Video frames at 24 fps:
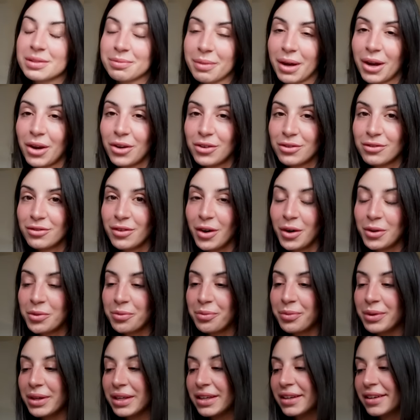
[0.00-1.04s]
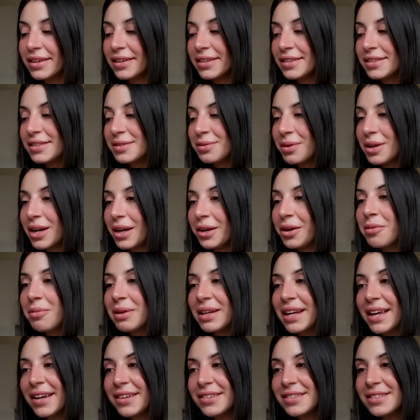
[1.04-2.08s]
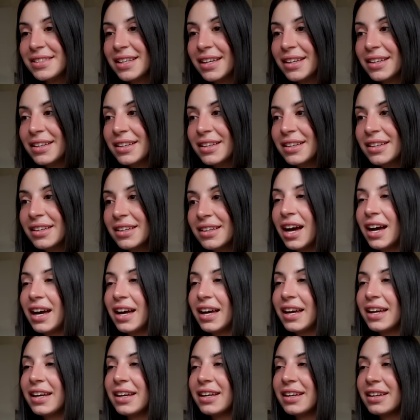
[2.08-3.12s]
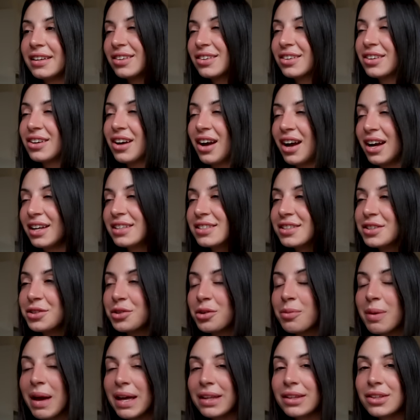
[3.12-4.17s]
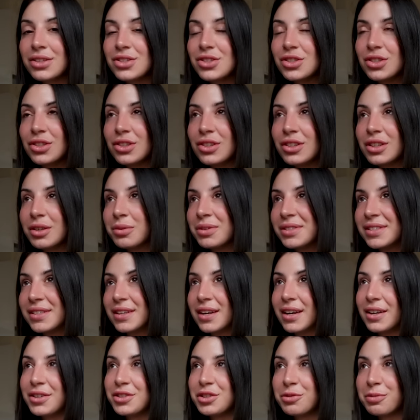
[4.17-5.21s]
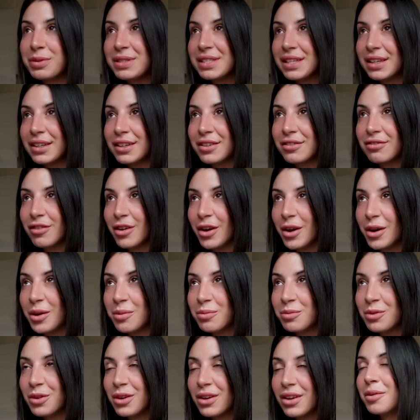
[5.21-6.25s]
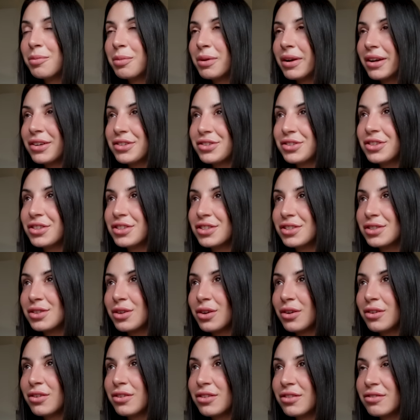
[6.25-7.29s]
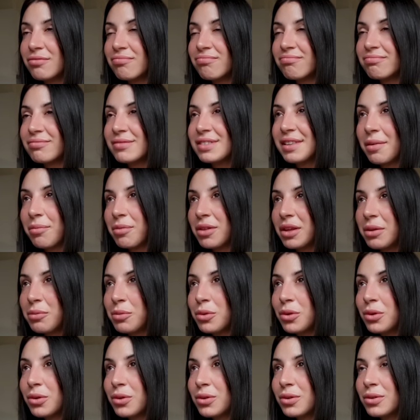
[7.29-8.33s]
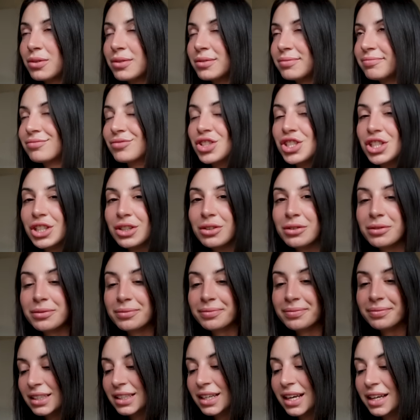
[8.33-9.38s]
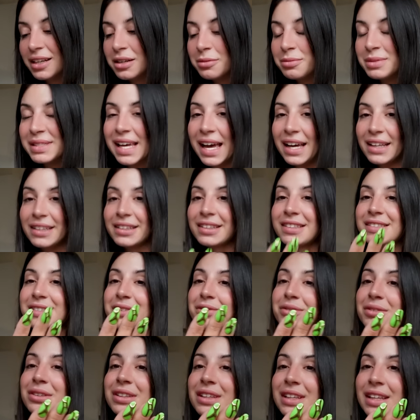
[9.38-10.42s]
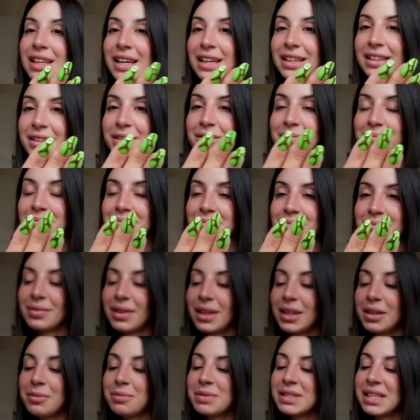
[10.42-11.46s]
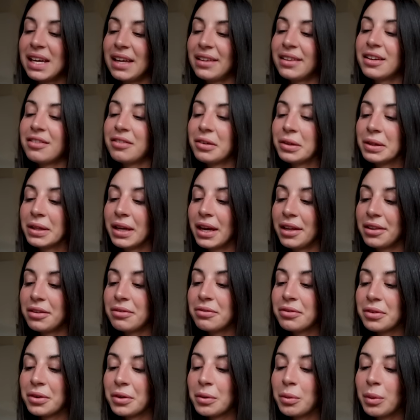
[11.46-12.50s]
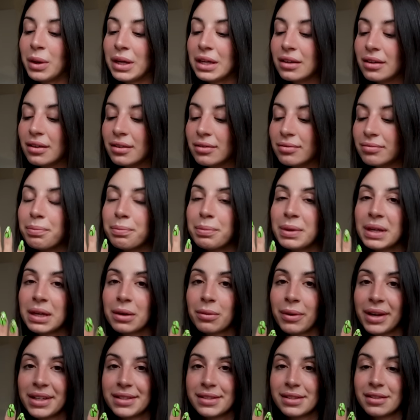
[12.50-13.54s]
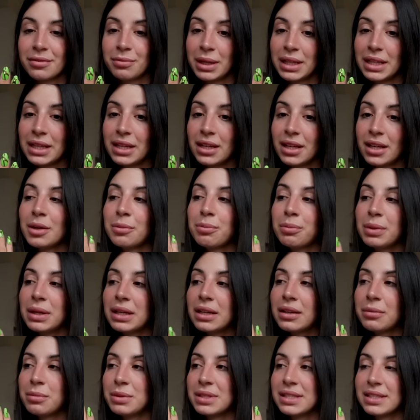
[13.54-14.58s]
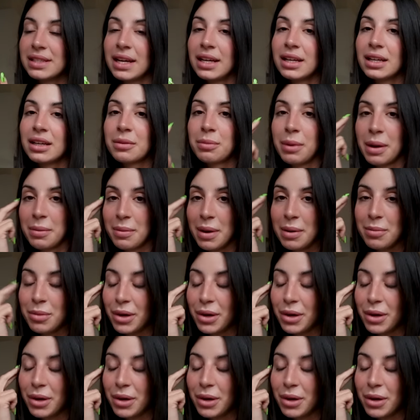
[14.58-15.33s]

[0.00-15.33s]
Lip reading: is my own fault because when I got my nails done, I kind of knew about the shoot. It wasn't 100% confirmed, but I should have just got something more chill. And I'm sad because I really like them. And I'm sad that I've only had them for a week. Big waste of money, big mistake by my